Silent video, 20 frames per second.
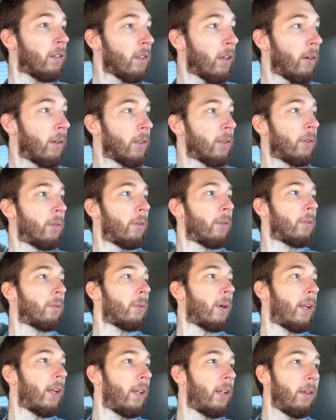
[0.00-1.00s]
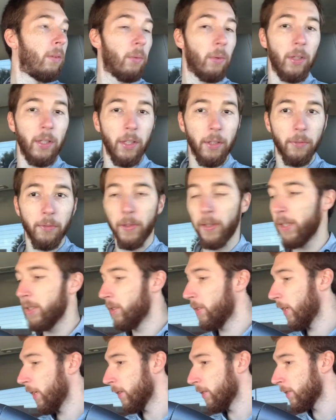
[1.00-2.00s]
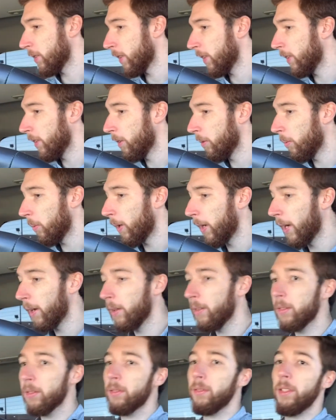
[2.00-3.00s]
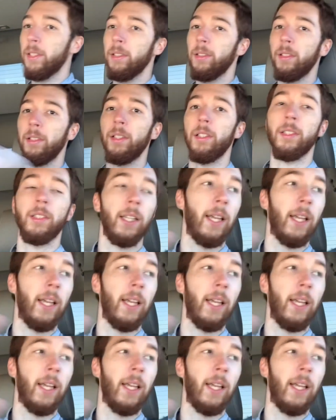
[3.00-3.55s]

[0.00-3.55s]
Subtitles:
always cool to run into one of your friends you hadn't seen in a while. Looks